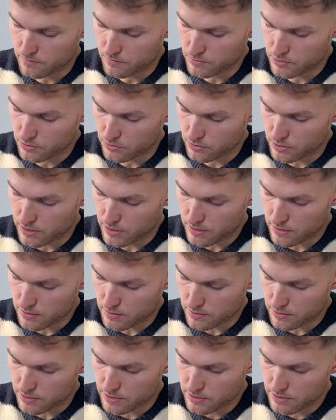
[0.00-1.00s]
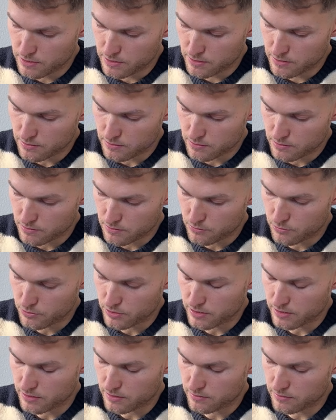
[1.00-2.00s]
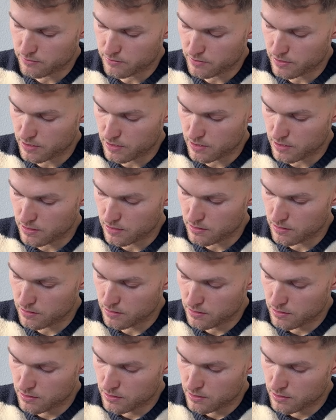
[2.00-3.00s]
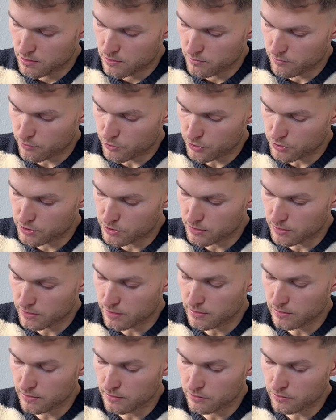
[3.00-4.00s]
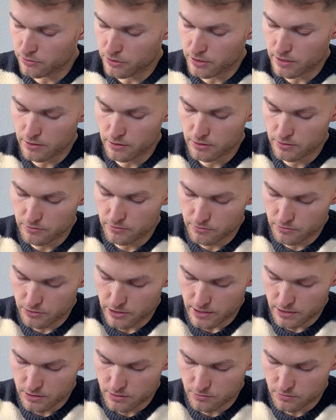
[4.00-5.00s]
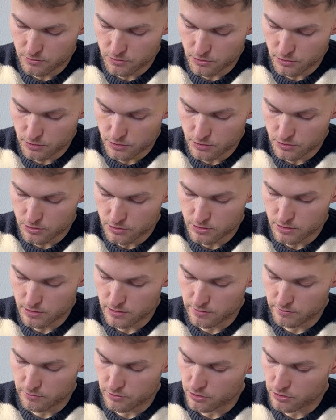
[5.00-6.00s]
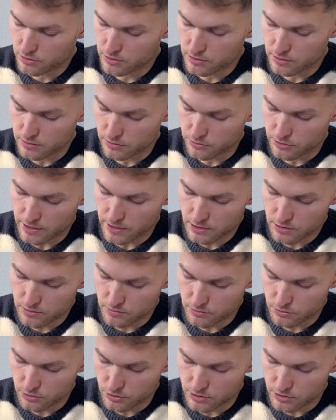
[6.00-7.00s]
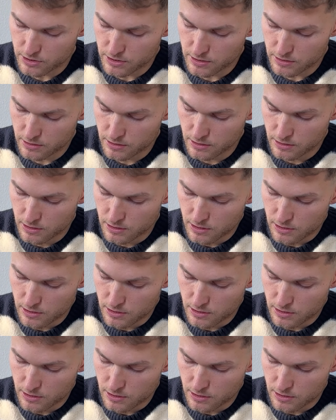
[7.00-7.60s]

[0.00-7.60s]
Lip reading: So they are here. We have a vertical reaction force and a vertical reaction force here.